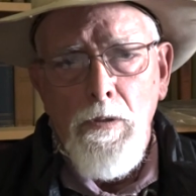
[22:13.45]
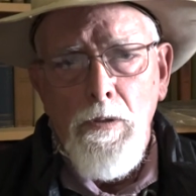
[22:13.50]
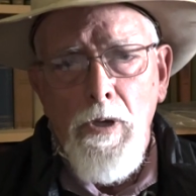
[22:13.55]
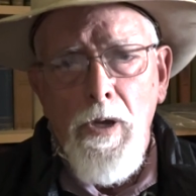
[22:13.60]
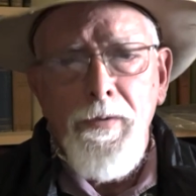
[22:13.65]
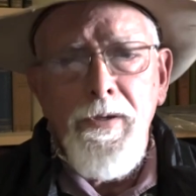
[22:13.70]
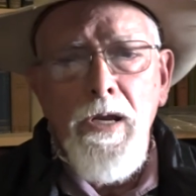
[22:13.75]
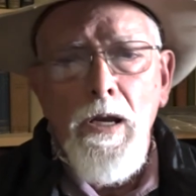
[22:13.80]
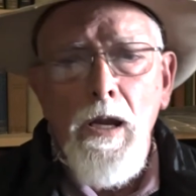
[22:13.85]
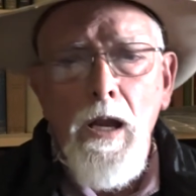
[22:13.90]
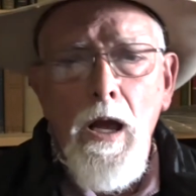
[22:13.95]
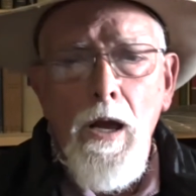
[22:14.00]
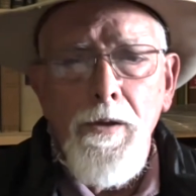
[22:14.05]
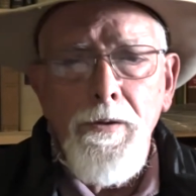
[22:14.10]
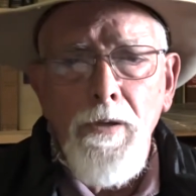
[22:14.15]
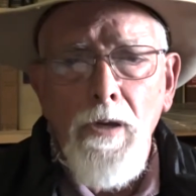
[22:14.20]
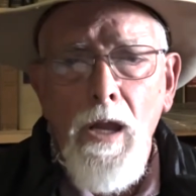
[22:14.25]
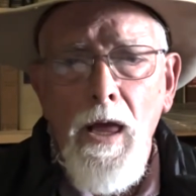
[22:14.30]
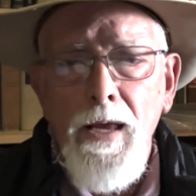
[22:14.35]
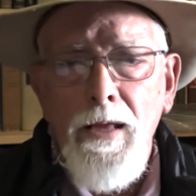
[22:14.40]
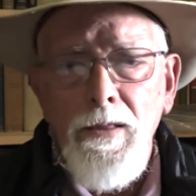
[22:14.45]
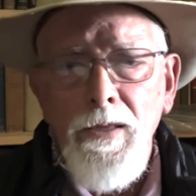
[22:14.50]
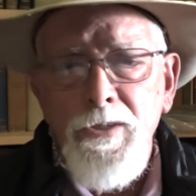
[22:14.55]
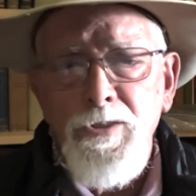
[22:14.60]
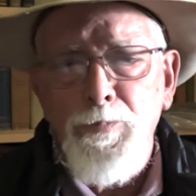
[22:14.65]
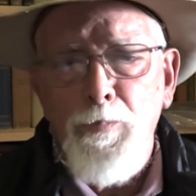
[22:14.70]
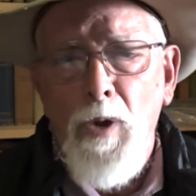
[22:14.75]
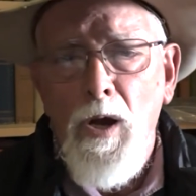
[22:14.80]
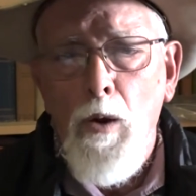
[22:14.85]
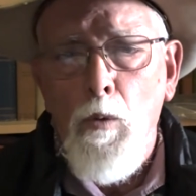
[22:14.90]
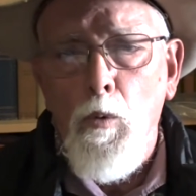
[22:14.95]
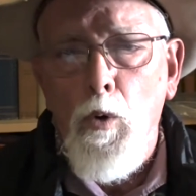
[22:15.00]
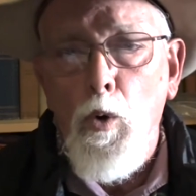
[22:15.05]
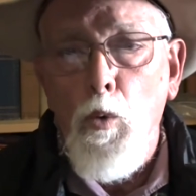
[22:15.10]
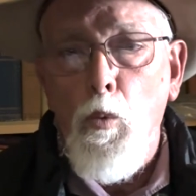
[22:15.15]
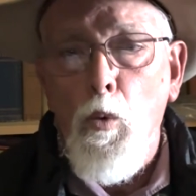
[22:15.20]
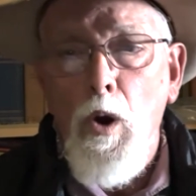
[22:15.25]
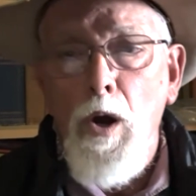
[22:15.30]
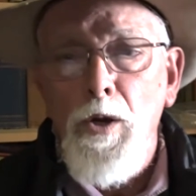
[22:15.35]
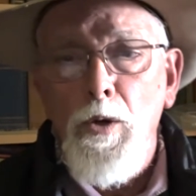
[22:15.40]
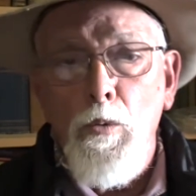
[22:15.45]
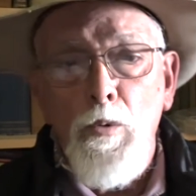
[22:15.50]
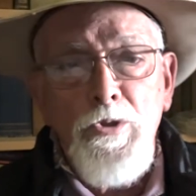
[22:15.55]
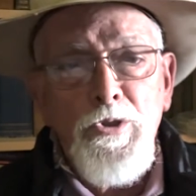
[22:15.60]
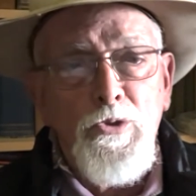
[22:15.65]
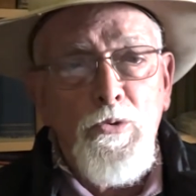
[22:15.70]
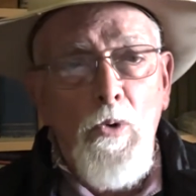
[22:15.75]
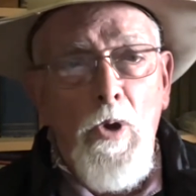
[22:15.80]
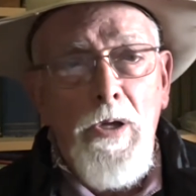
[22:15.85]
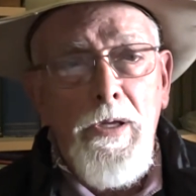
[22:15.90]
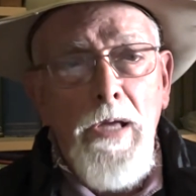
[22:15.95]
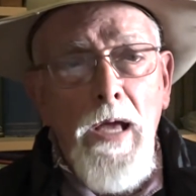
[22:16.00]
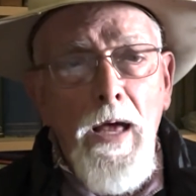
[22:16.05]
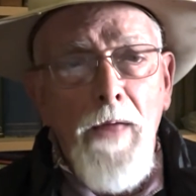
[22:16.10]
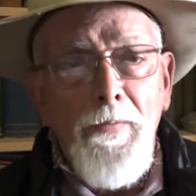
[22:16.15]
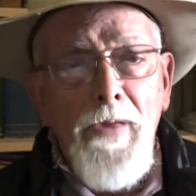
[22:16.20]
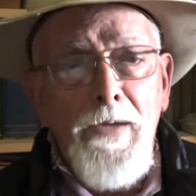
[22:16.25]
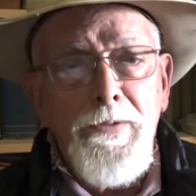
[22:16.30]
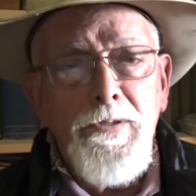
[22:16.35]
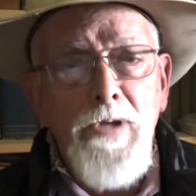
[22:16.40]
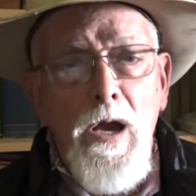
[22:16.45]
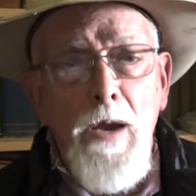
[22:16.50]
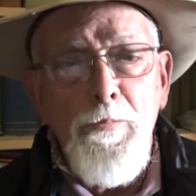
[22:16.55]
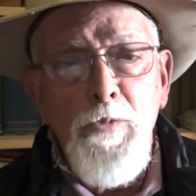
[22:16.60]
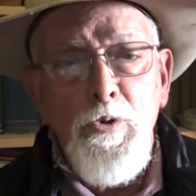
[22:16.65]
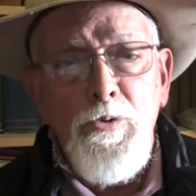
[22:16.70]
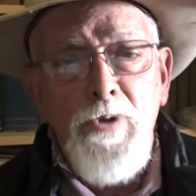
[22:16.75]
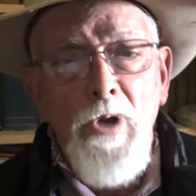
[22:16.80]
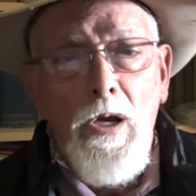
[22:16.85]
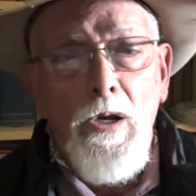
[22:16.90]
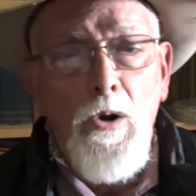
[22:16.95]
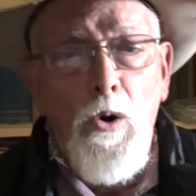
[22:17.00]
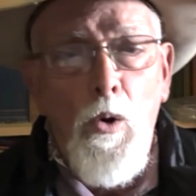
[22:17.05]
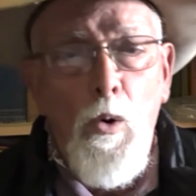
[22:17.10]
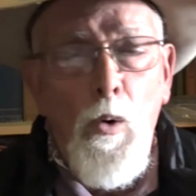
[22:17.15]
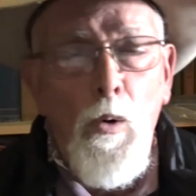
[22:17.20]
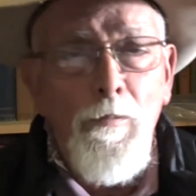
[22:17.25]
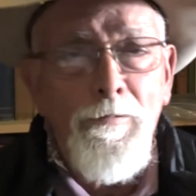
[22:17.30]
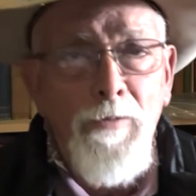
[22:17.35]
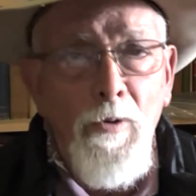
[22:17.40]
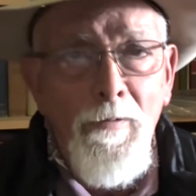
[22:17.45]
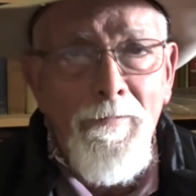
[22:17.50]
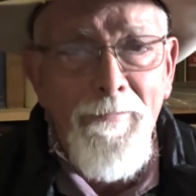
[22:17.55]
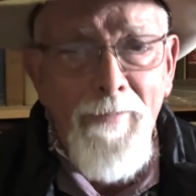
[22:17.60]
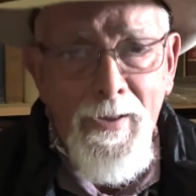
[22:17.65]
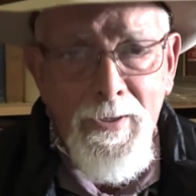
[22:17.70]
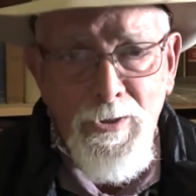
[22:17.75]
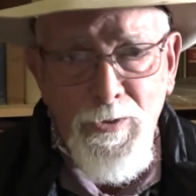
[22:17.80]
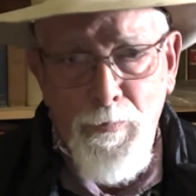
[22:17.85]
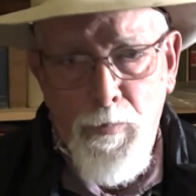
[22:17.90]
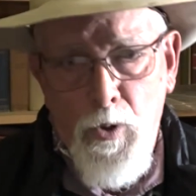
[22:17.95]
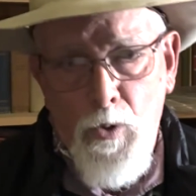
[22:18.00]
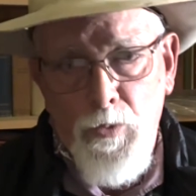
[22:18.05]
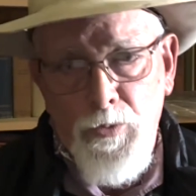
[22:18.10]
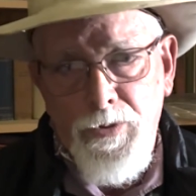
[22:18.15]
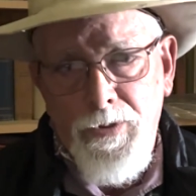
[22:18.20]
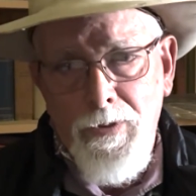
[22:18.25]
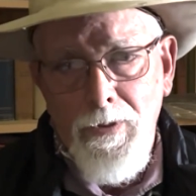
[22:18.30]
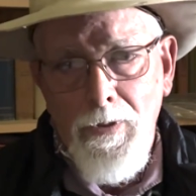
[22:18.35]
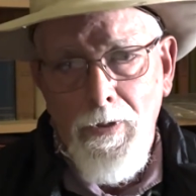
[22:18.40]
and the unlikely spot where water was struck that time you dug a hole for a fence post.